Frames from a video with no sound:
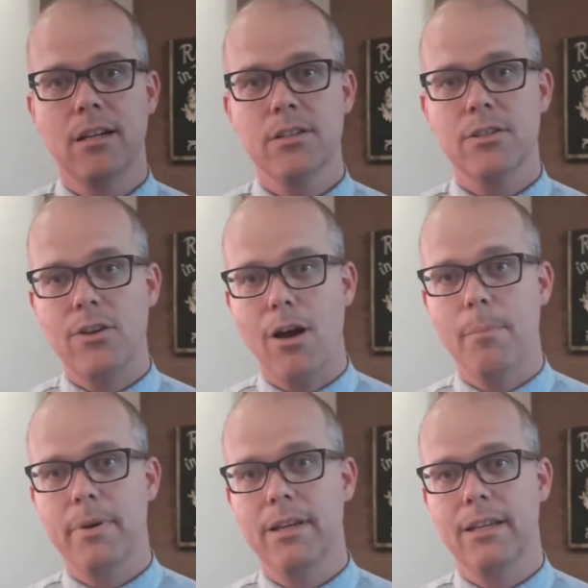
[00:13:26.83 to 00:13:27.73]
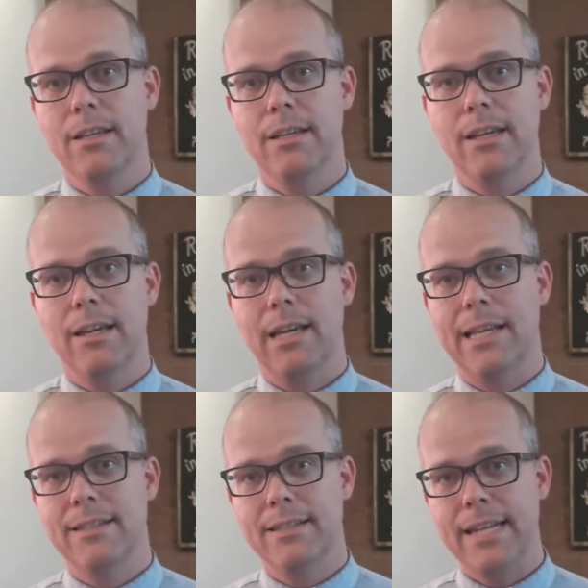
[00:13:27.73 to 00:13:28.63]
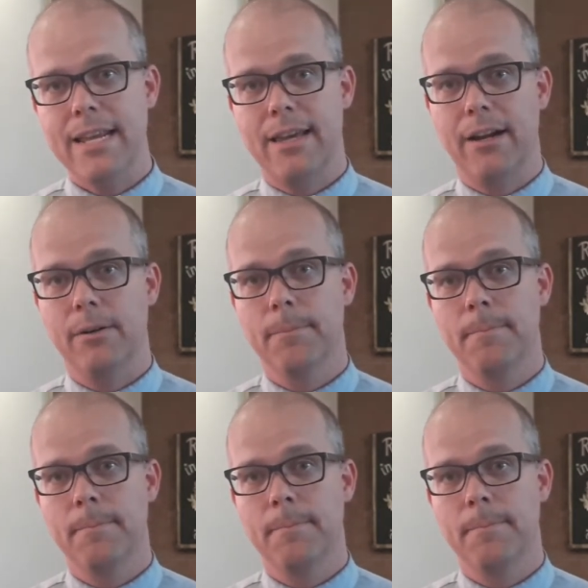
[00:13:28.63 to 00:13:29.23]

stop and stay there.